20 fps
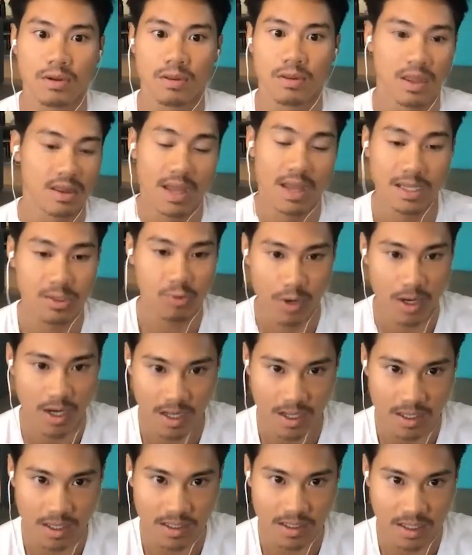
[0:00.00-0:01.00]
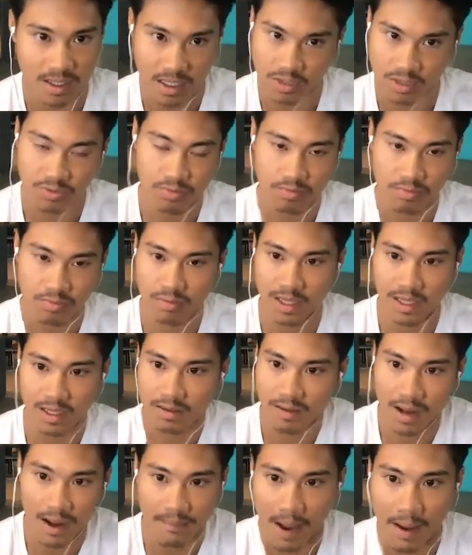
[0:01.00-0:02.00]
then that's what it is. It is
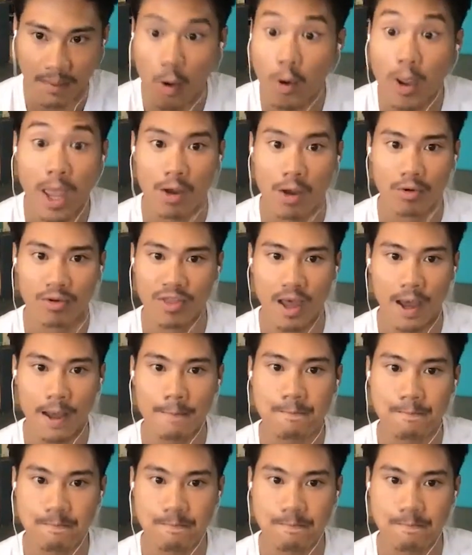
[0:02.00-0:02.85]
like, I'm, I'm okay with that.